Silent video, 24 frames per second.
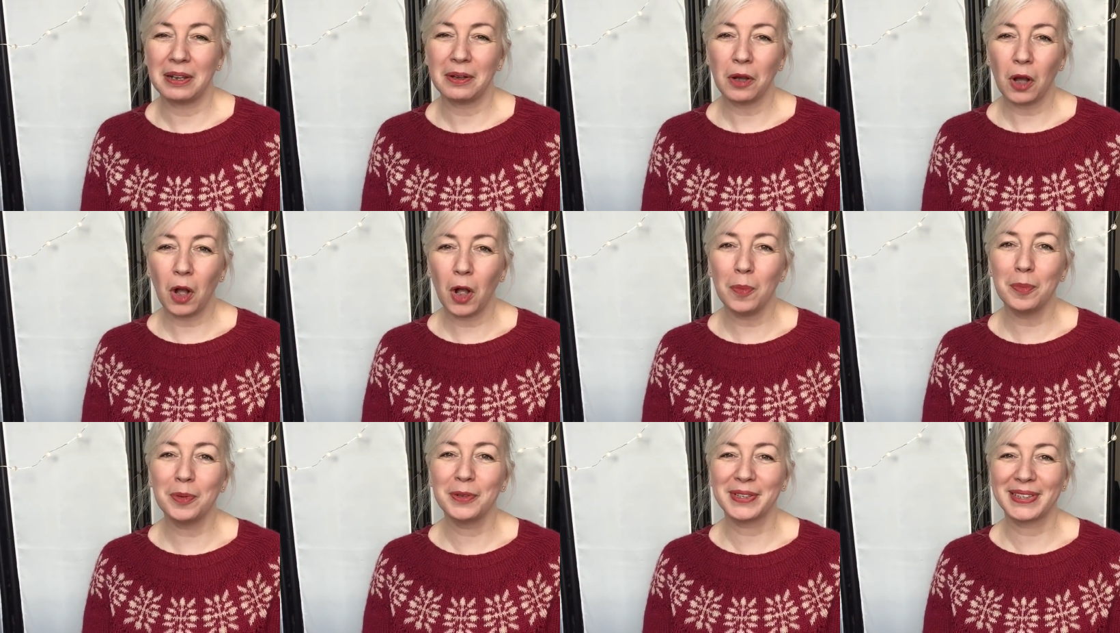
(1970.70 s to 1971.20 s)

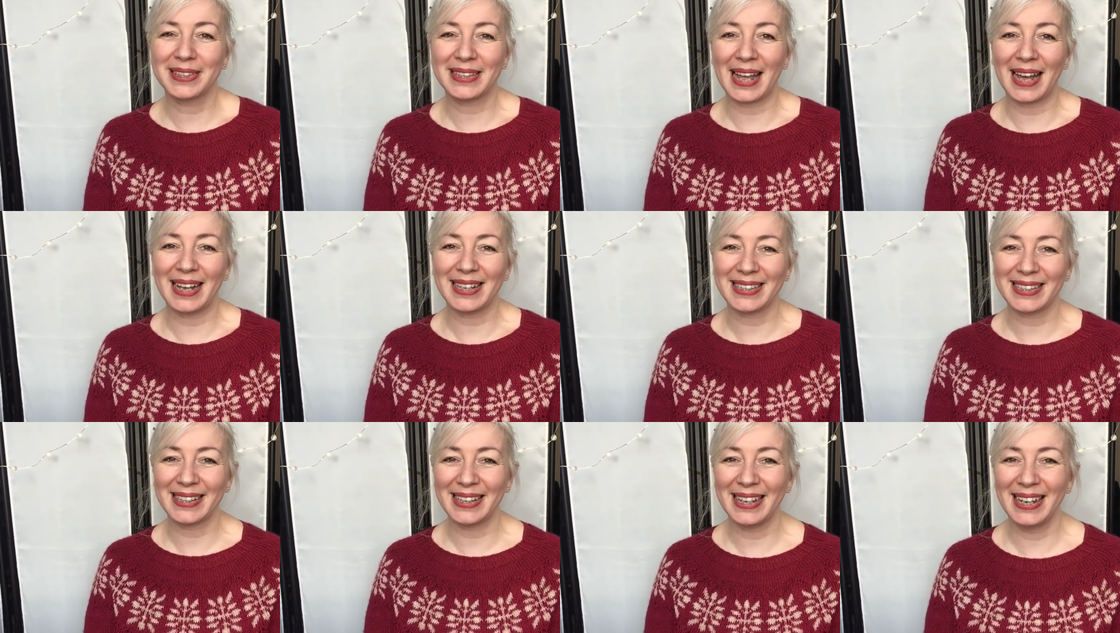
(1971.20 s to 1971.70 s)
almost
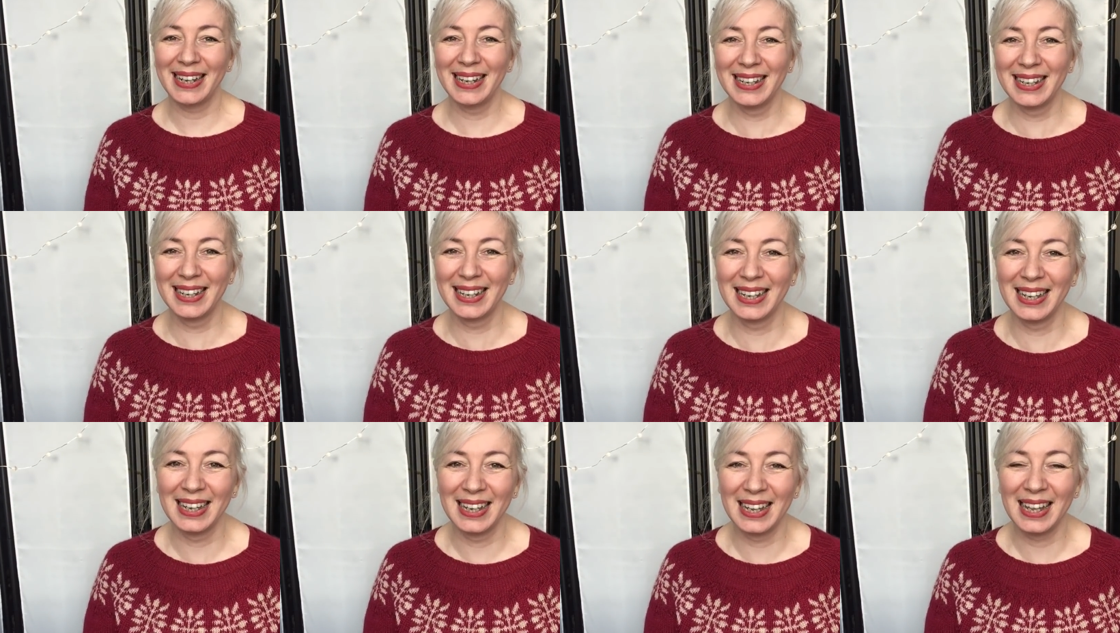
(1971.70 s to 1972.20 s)
lastly,
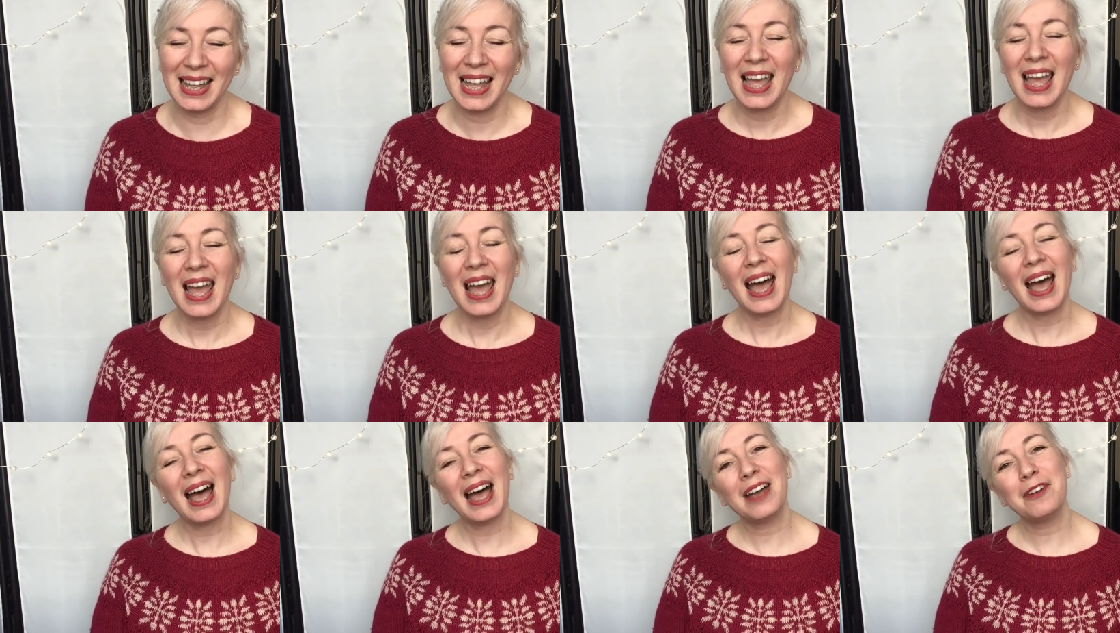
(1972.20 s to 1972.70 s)

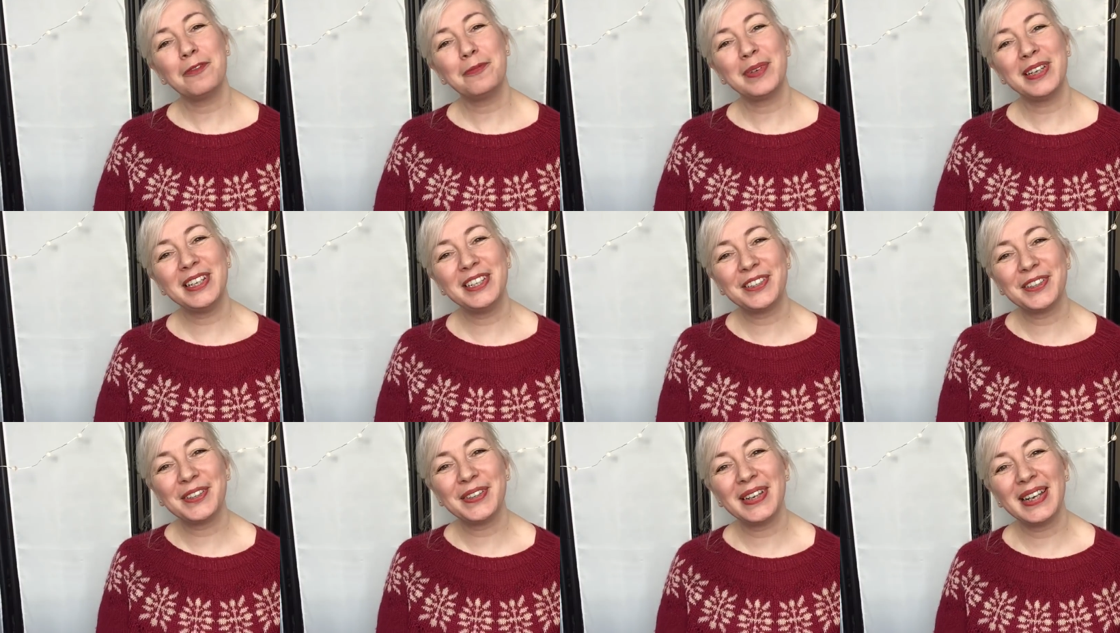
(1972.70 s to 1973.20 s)
I've been
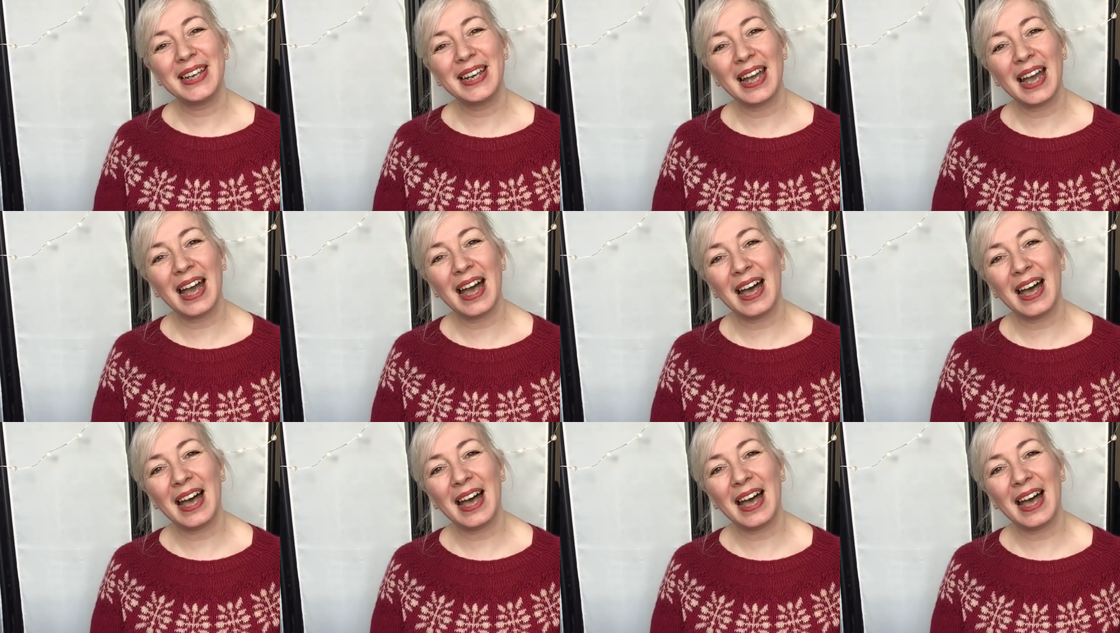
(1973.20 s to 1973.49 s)
doing